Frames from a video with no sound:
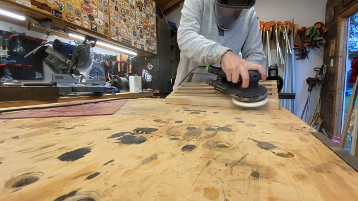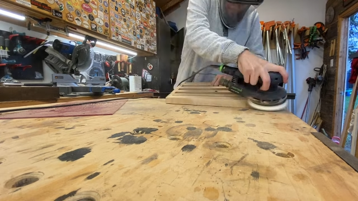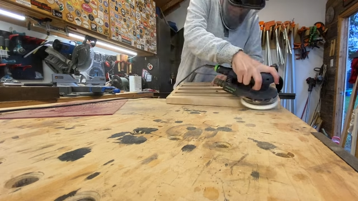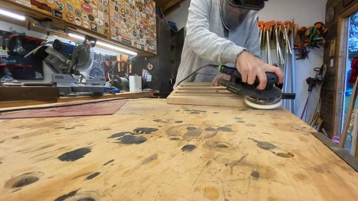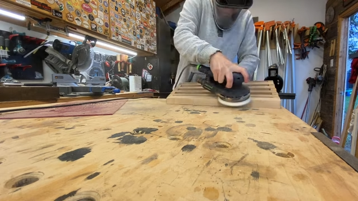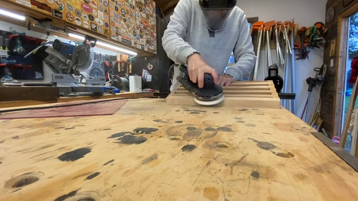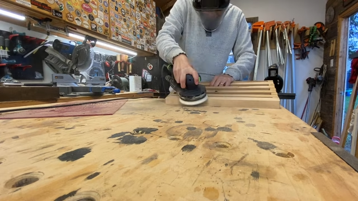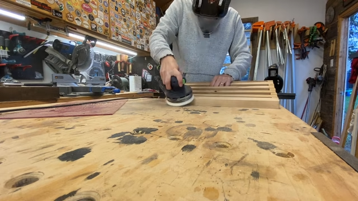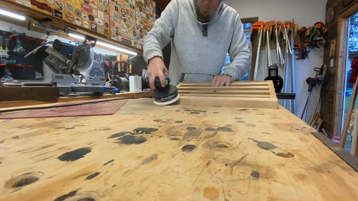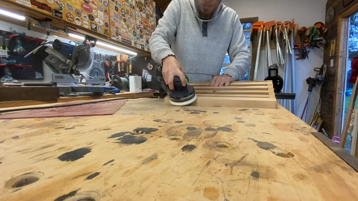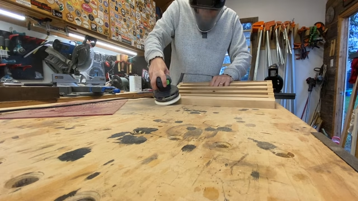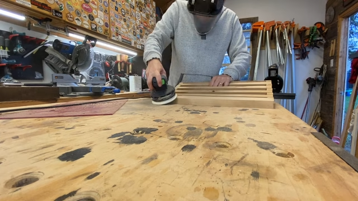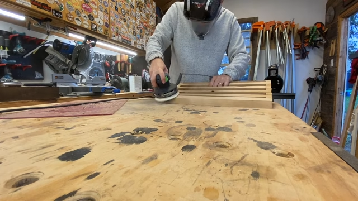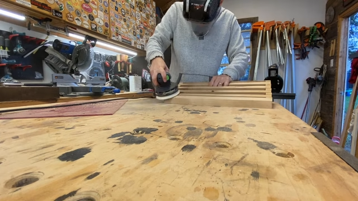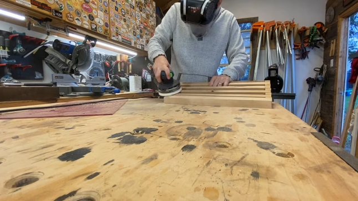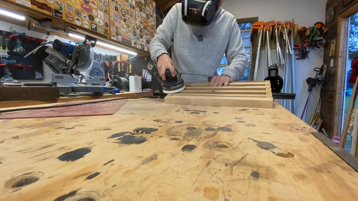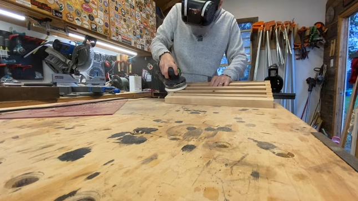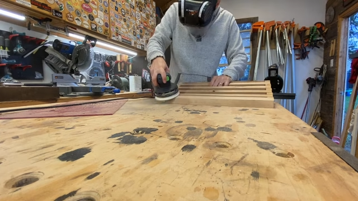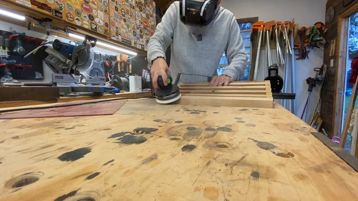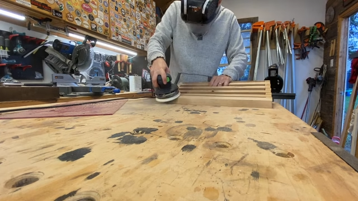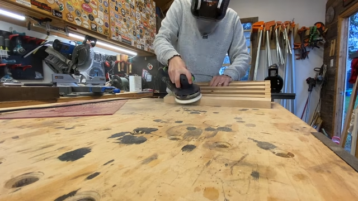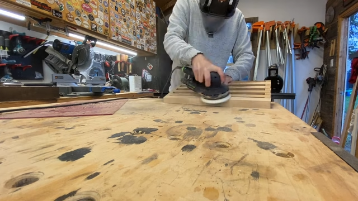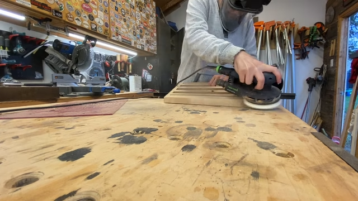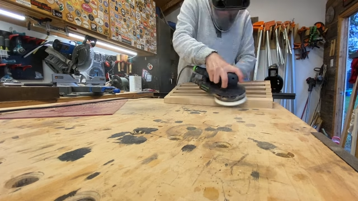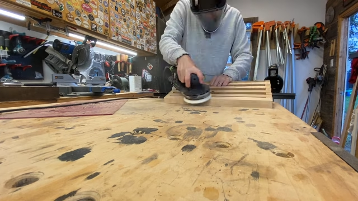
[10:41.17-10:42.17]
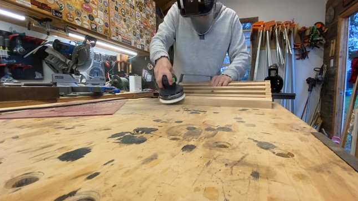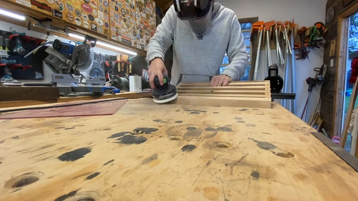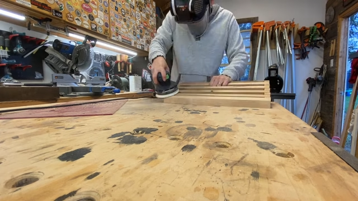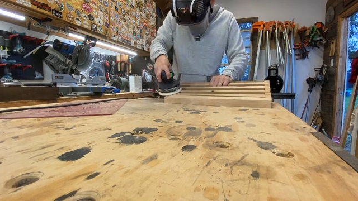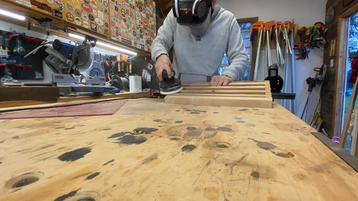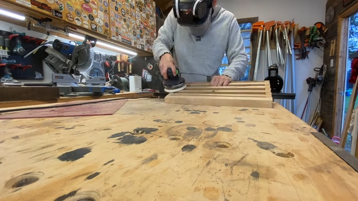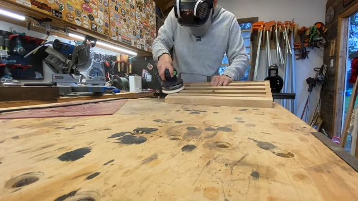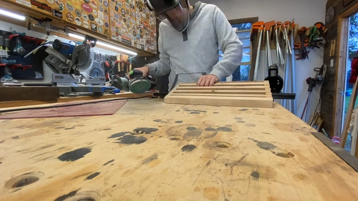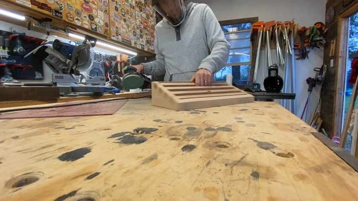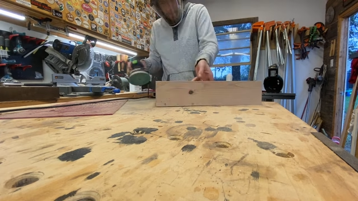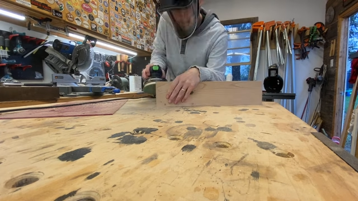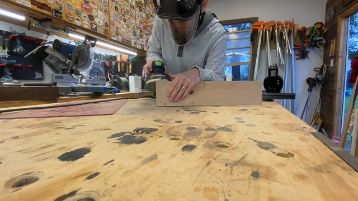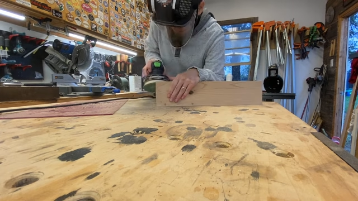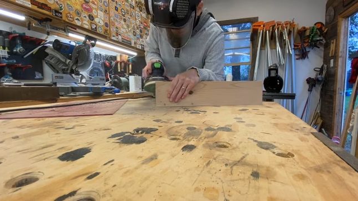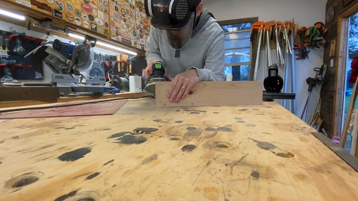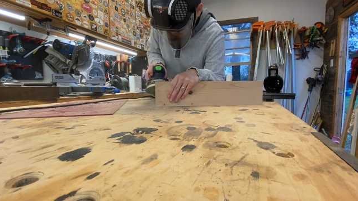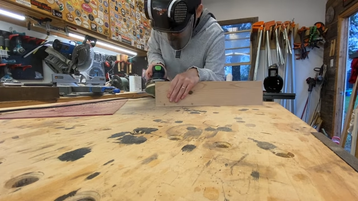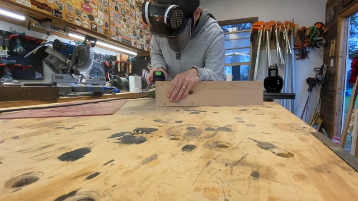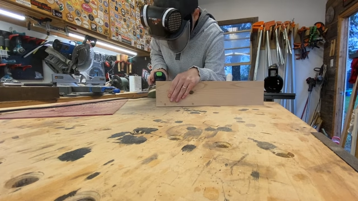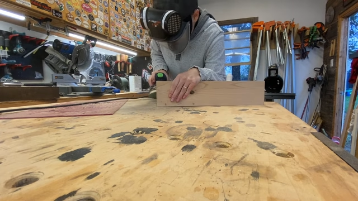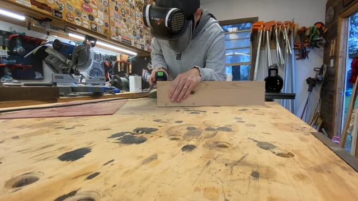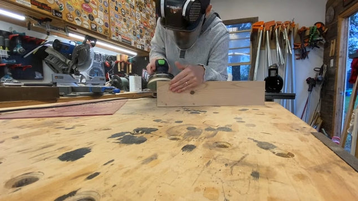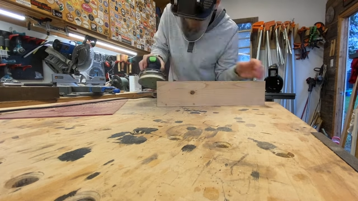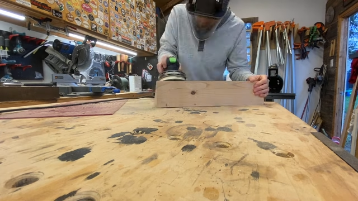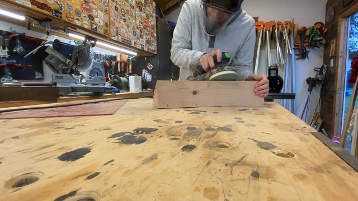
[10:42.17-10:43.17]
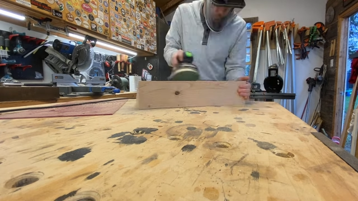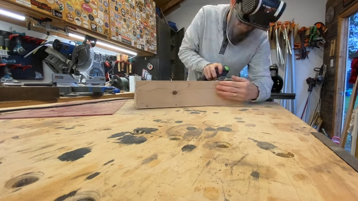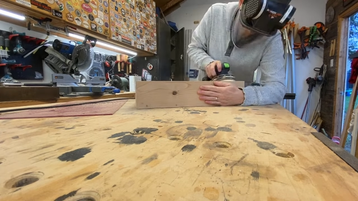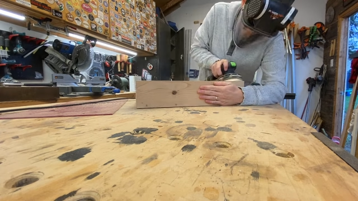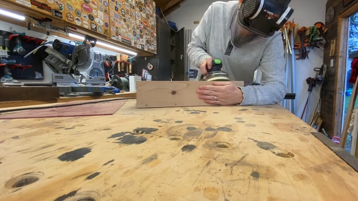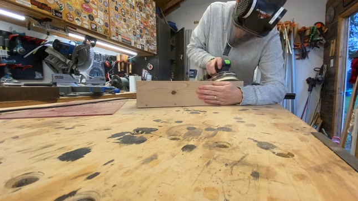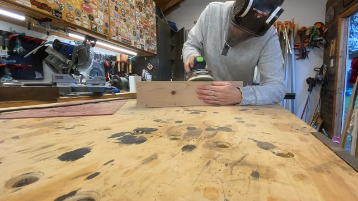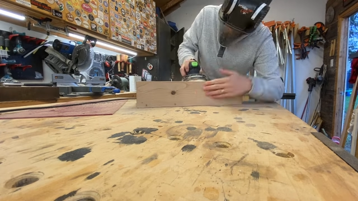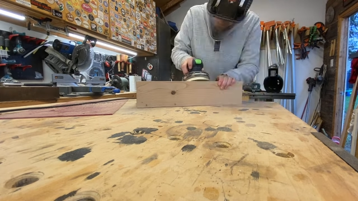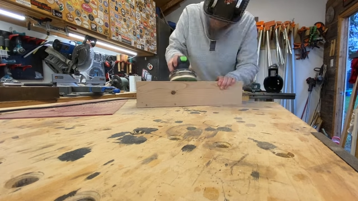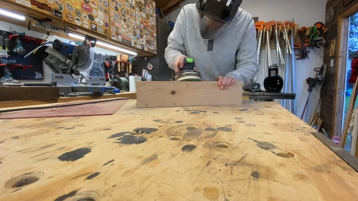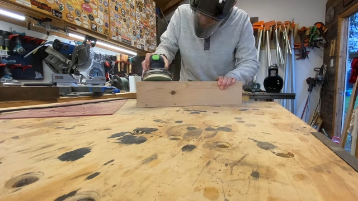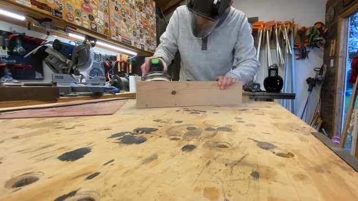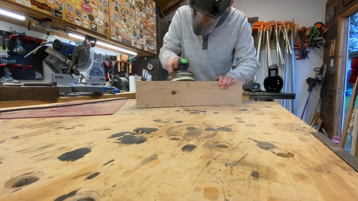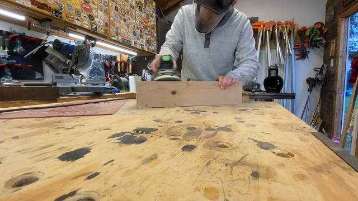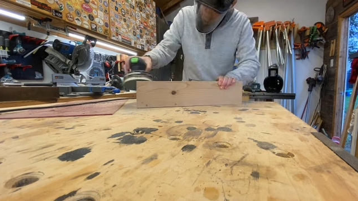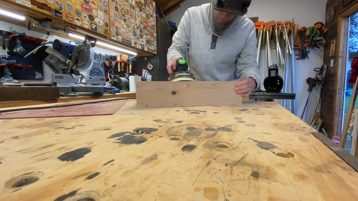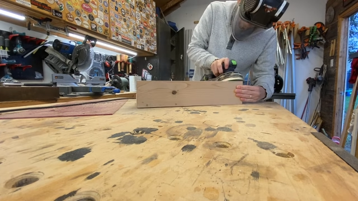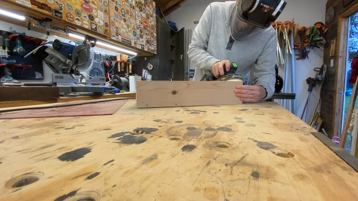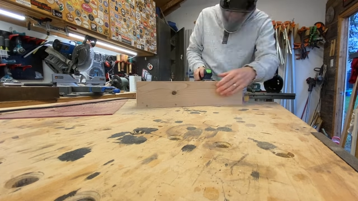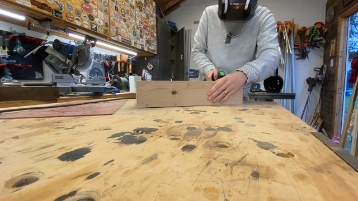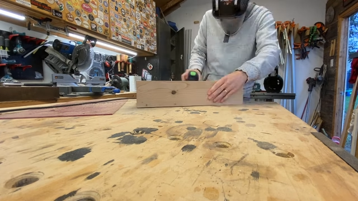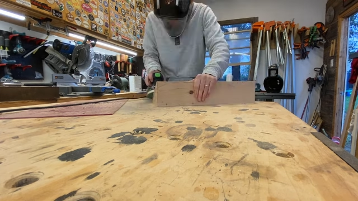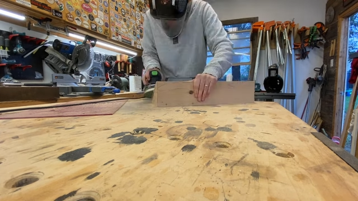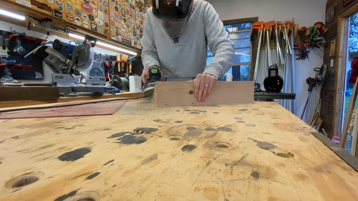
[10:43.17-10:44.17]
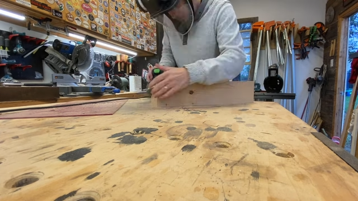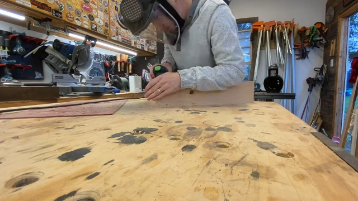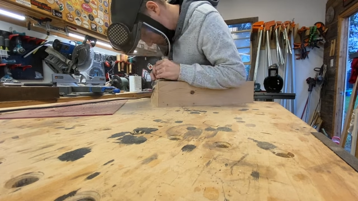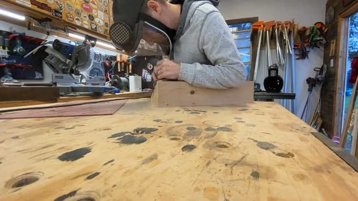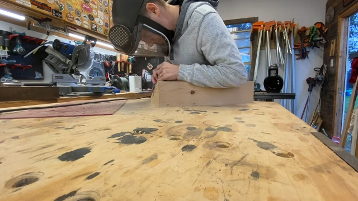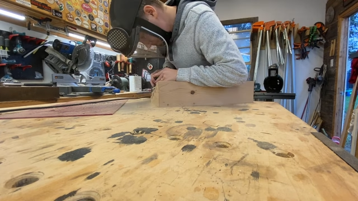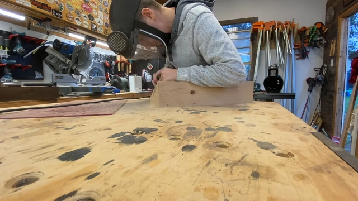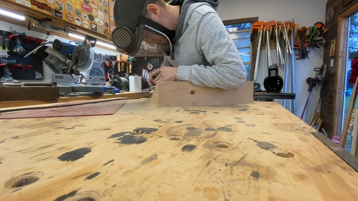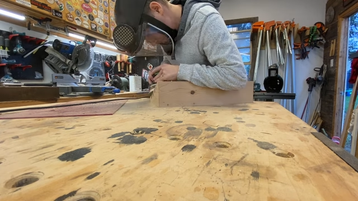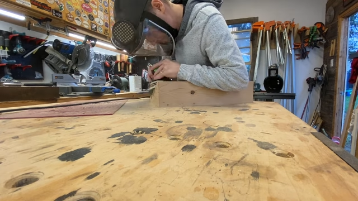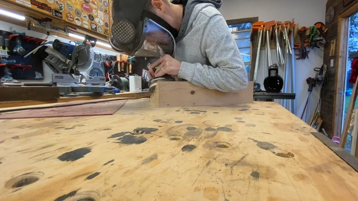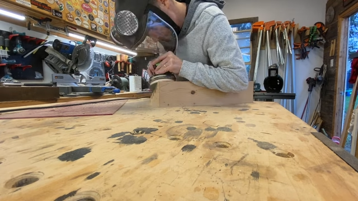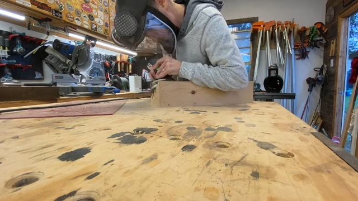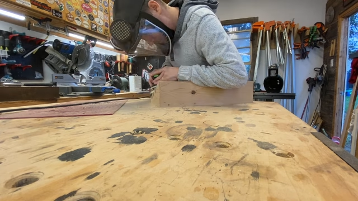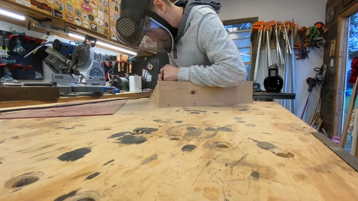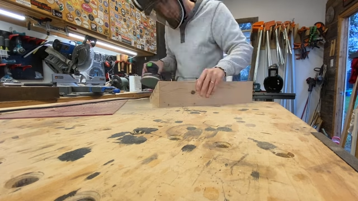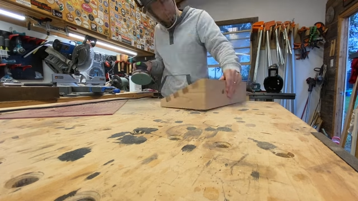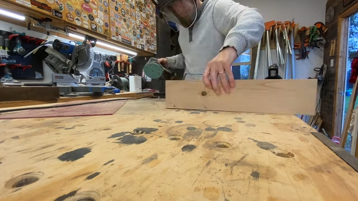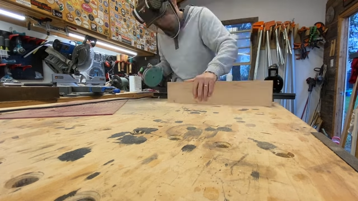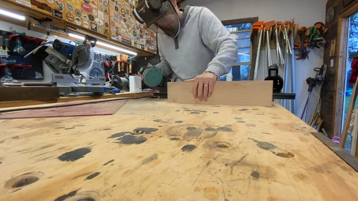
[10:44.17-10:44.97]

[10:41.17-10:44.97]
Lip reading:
(no speaker visible)